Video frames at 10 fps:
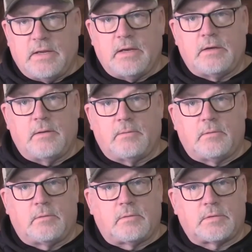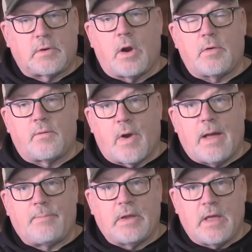tend to start
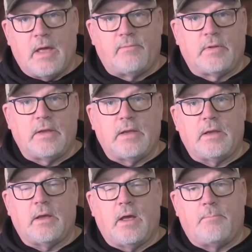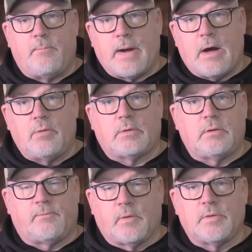dropping heavily about
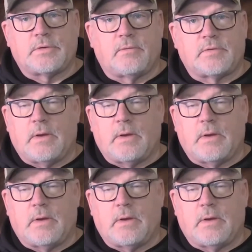the 1st of